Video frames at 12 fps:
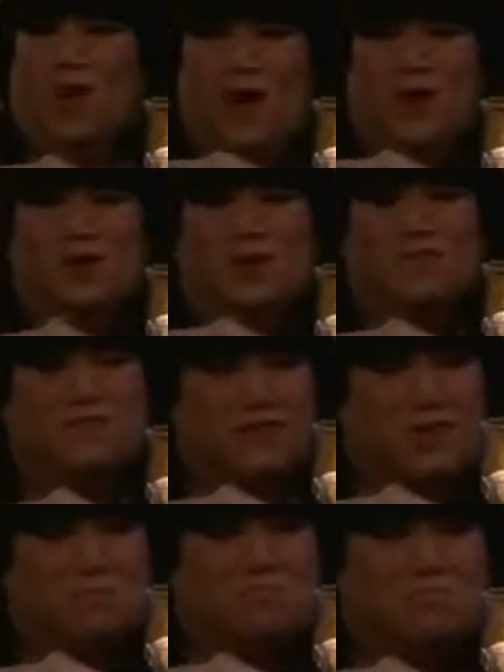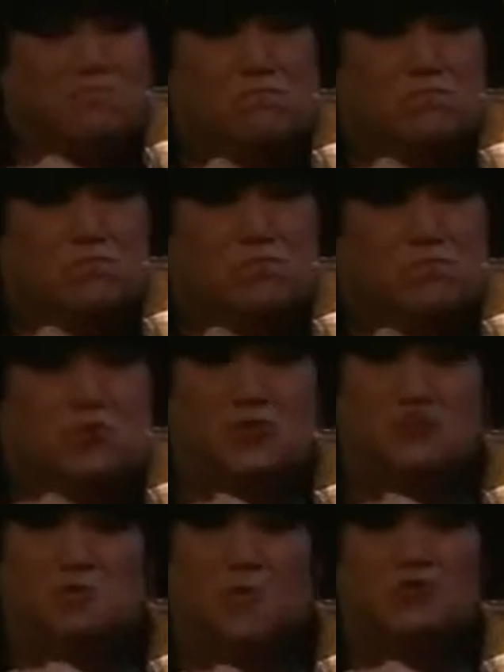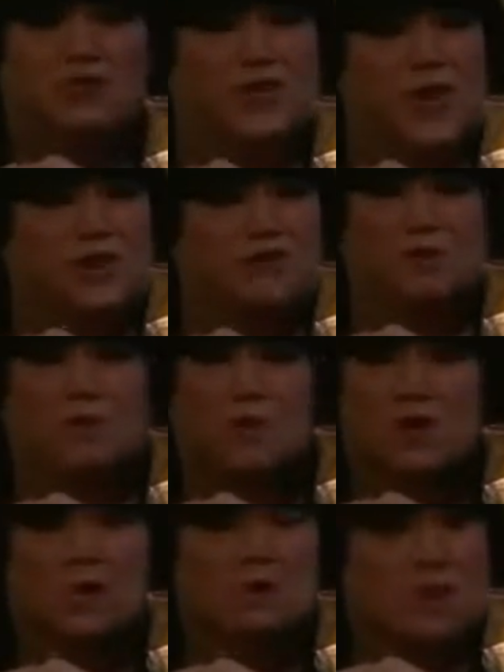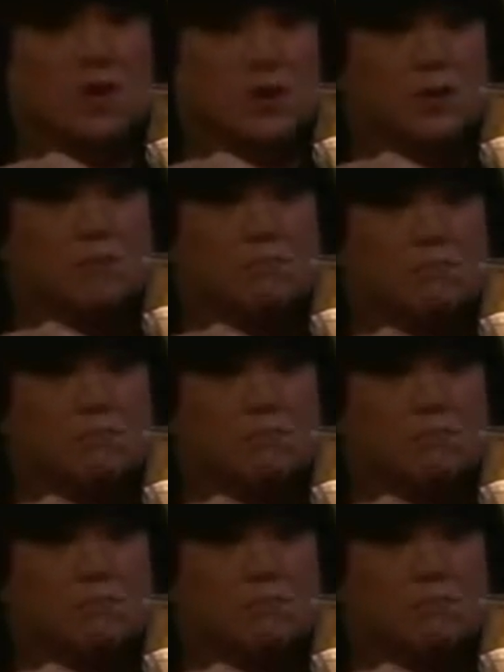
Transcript: Where I come from, you're supposed to dance with the one that brung you.